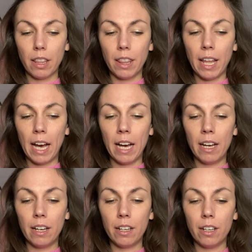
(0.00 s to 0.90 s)

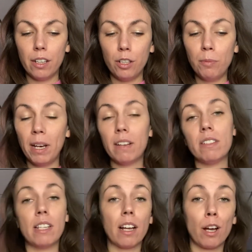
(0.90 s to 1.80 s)
That you may have
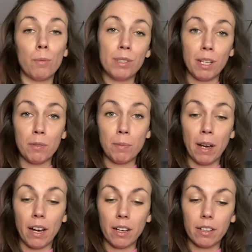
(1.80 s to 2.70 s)
to take a couple steps
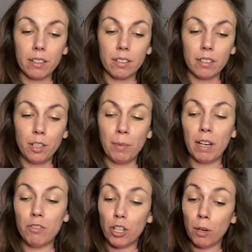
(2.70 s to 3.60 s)
back. You may
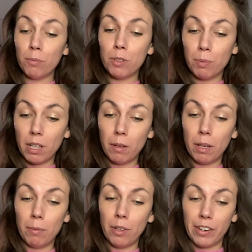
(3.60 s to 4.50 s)
have jumped, but then
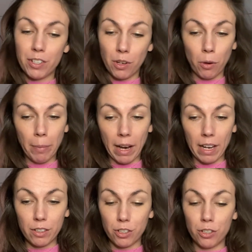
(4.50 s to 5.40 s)
maybe you need to go
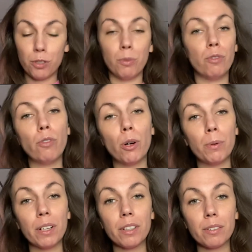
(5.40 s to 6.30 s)
back just to move
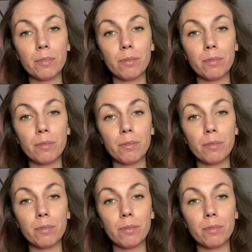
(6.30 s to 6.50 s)
forward.